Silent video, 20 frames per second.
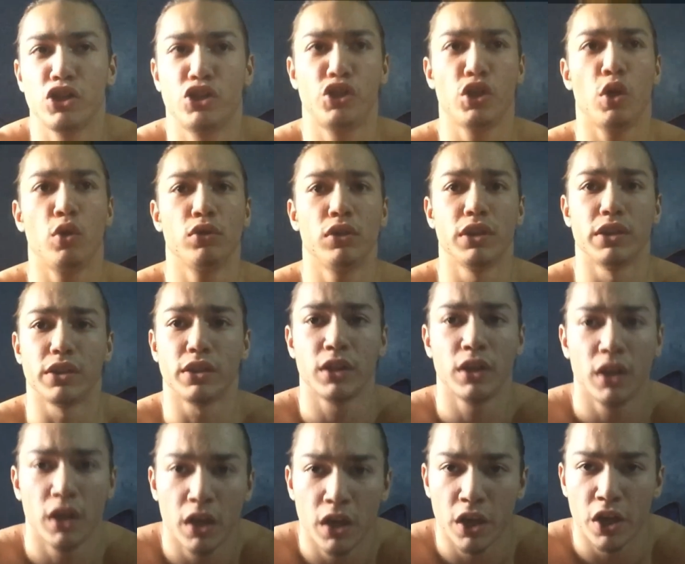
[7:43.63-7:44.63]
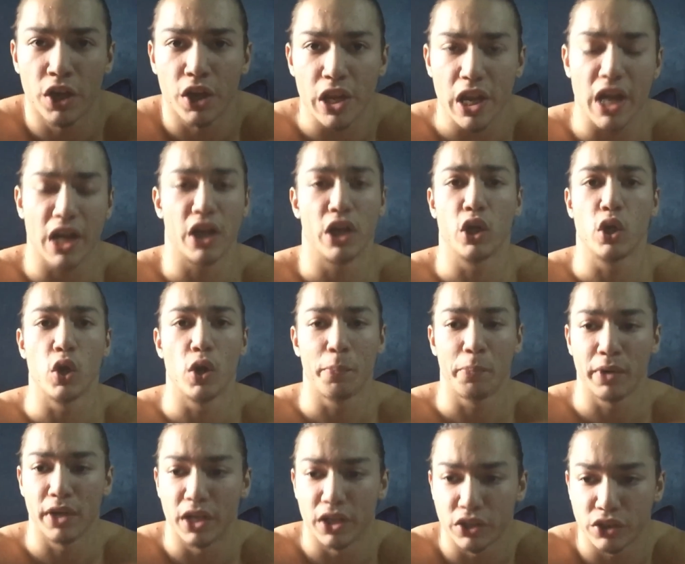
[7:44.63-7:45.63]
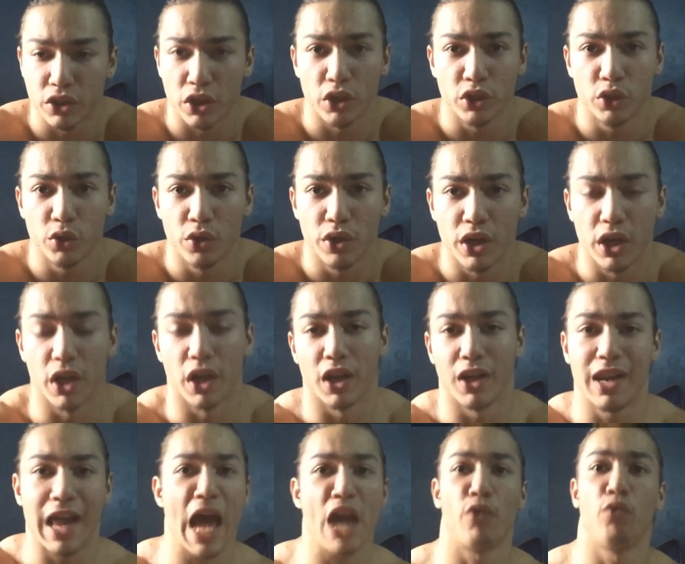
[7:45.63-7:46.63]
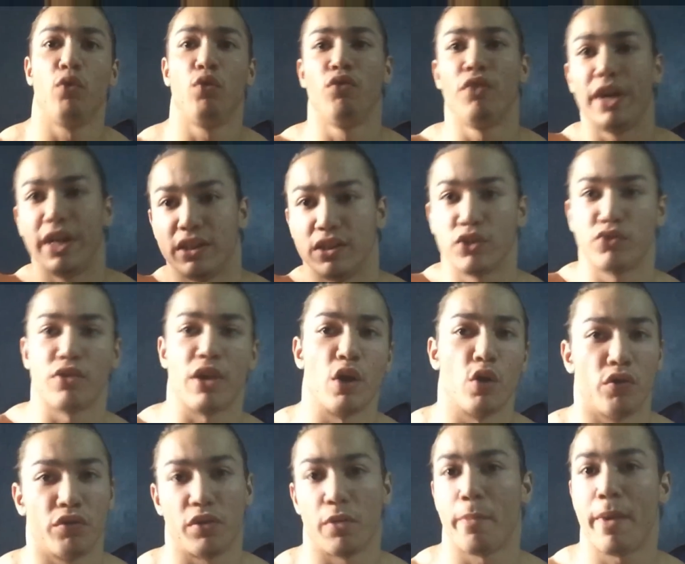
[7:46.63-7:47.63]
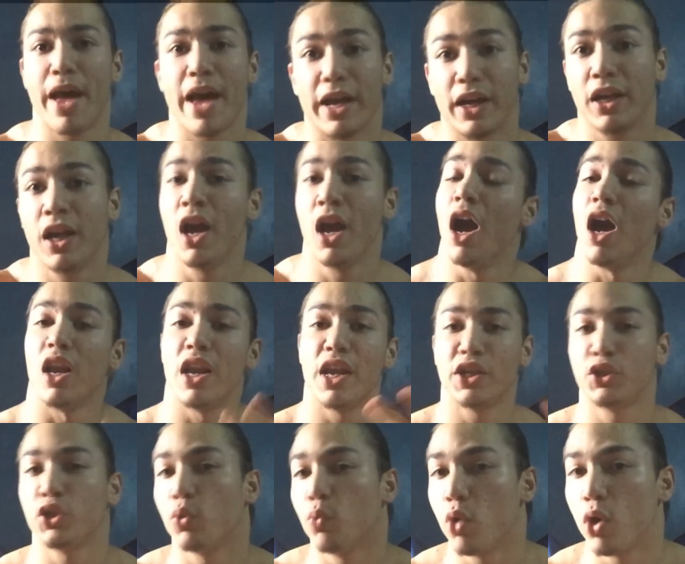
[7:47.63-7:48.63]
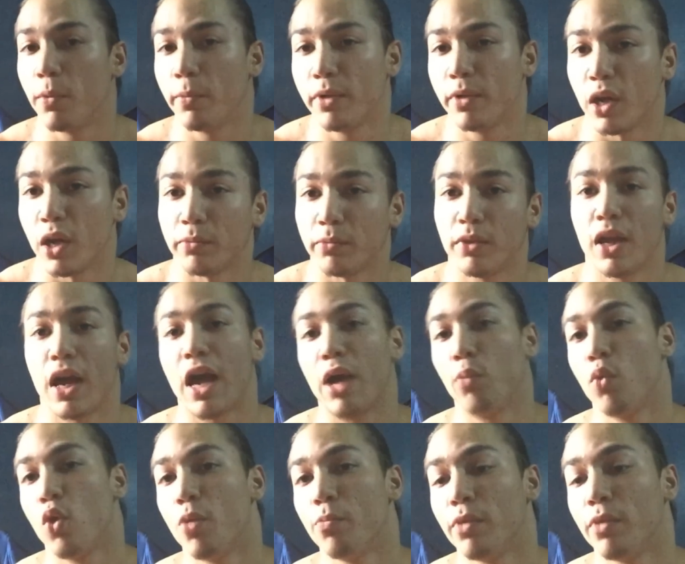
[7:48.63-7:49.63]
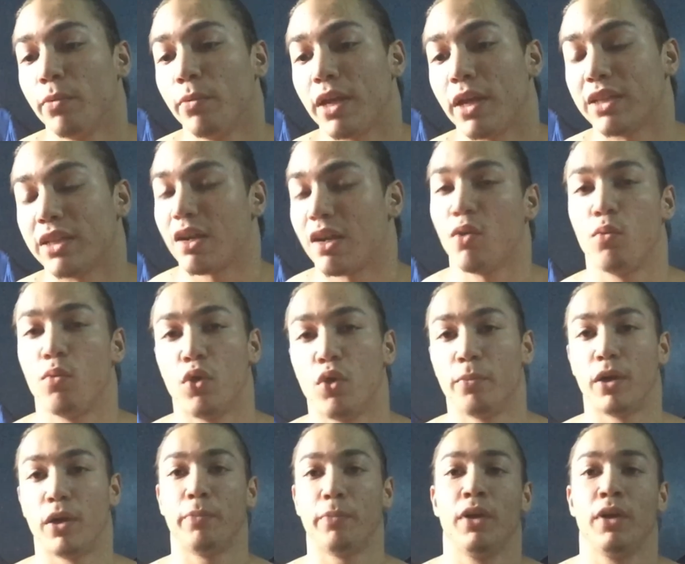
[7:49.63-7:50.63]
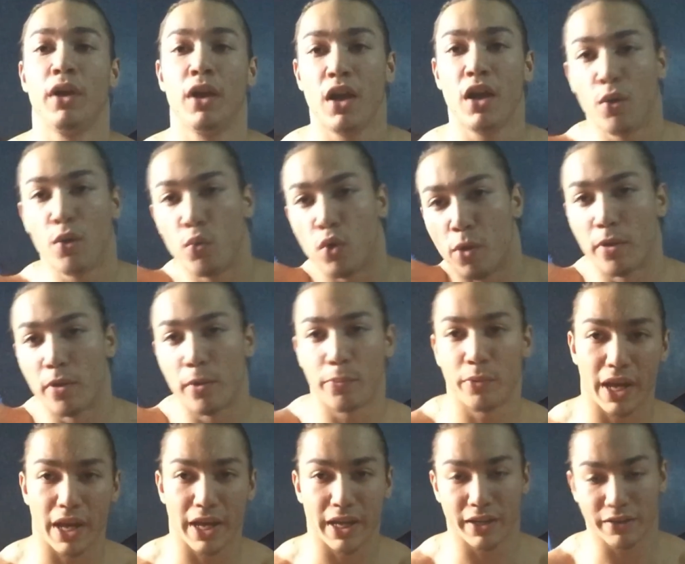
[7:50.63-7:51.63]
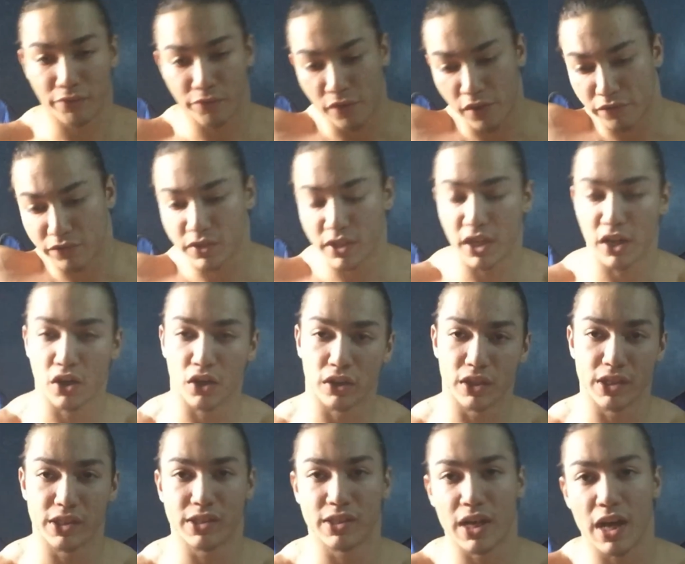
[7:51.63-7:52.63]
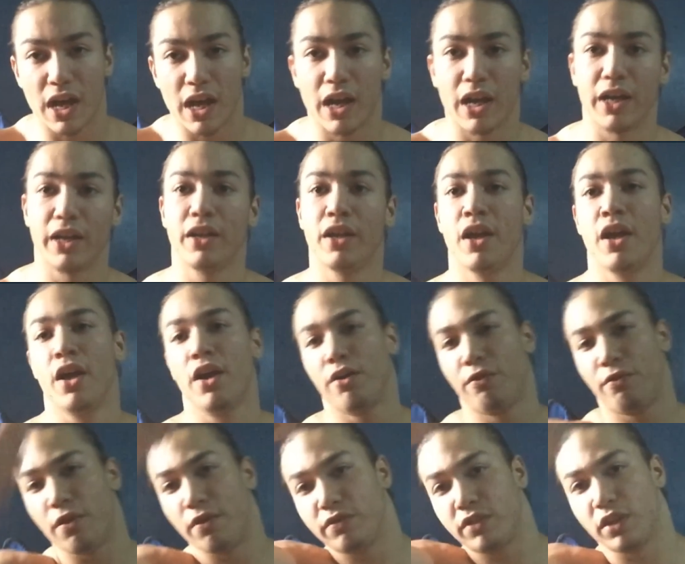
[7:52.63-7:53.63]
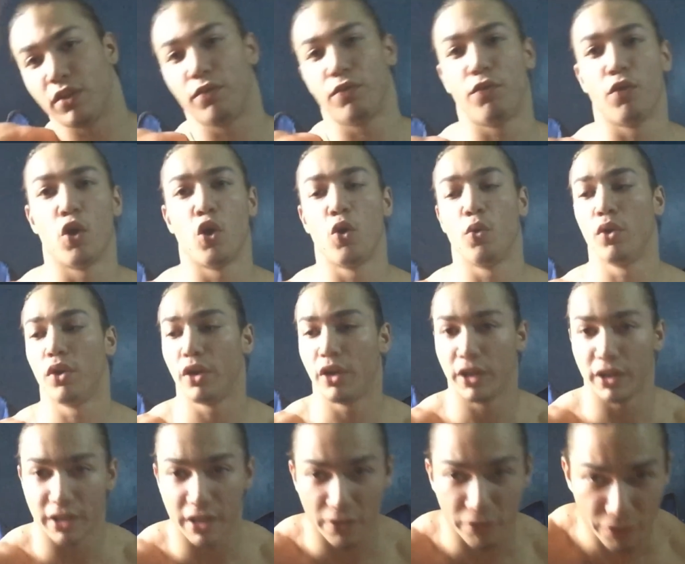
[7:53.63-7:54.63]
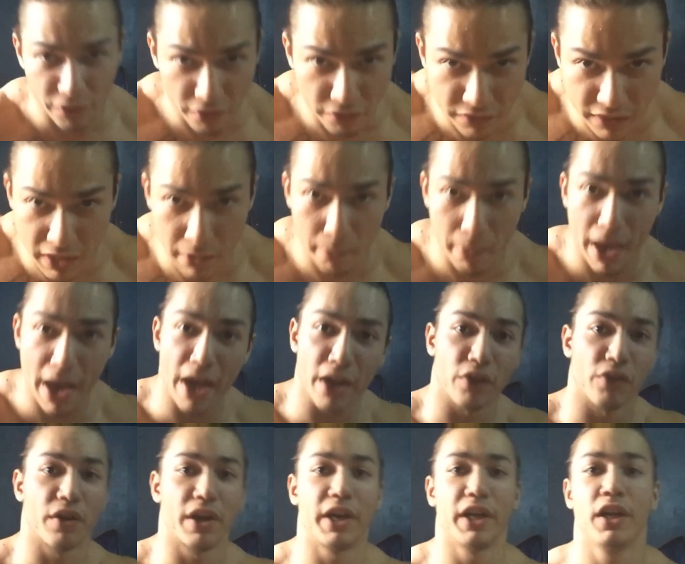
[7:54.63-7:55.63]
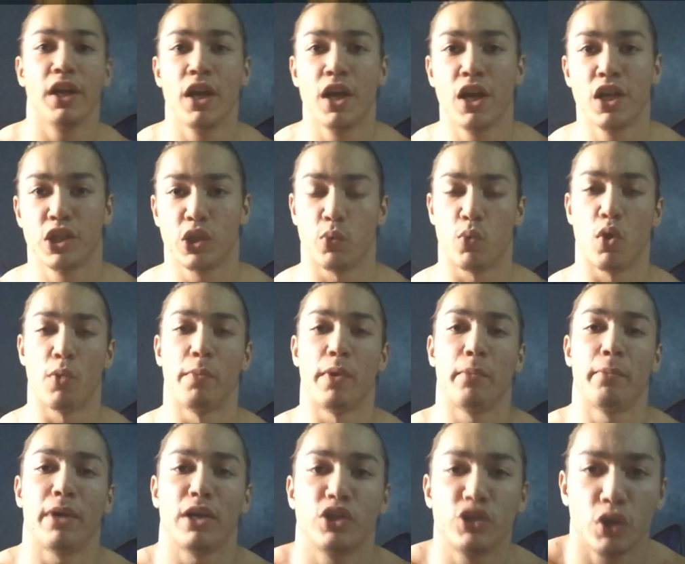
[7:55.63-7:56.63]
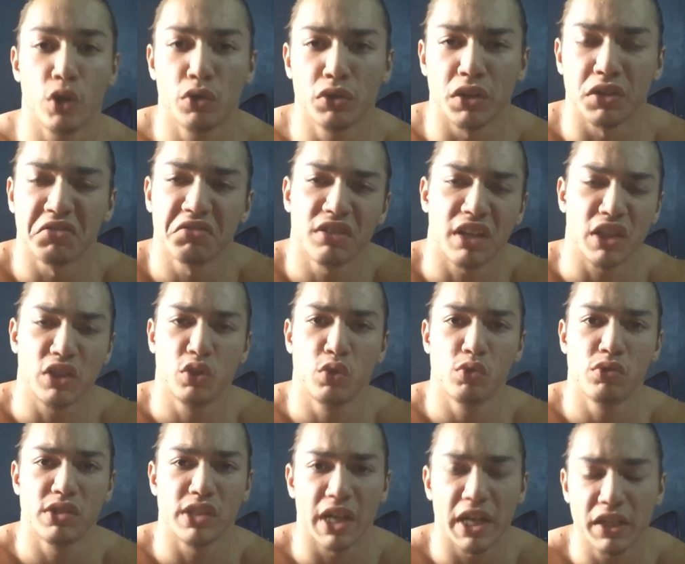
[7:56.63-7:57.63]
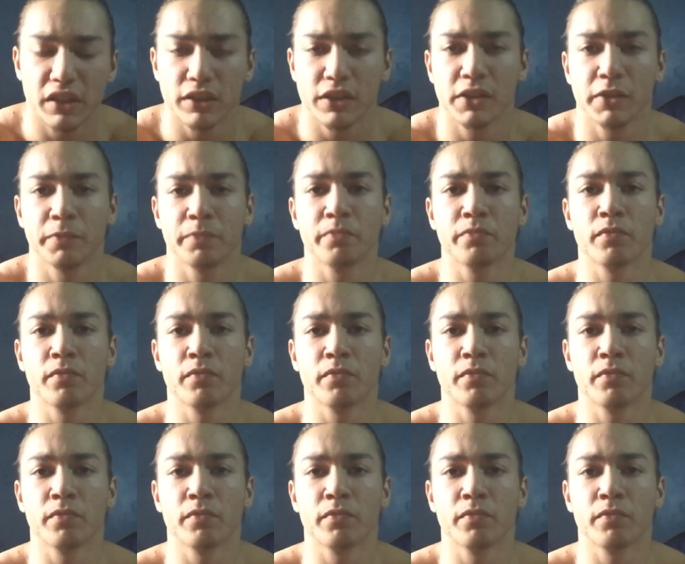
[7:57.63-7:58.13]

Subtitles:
Shoulders. You're not going to go up in there and start doing lateral raises right off the back unless you're warming up. I warm up, that's how I warm up. Warm up at like 15 on this side, 15 forward, and then 15 back, right? To warm up my shoulder, like 2 sets.